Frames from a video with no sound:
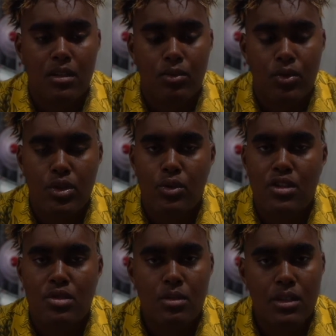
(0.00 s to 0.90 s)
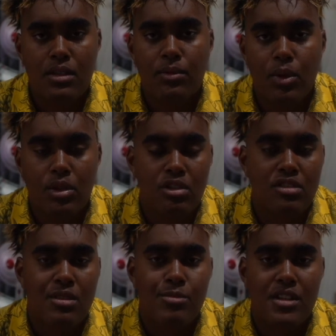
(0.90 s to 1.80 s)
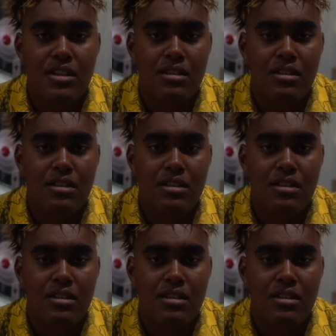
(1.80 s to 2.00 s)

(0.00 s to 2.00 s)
when you are truly devoted to something,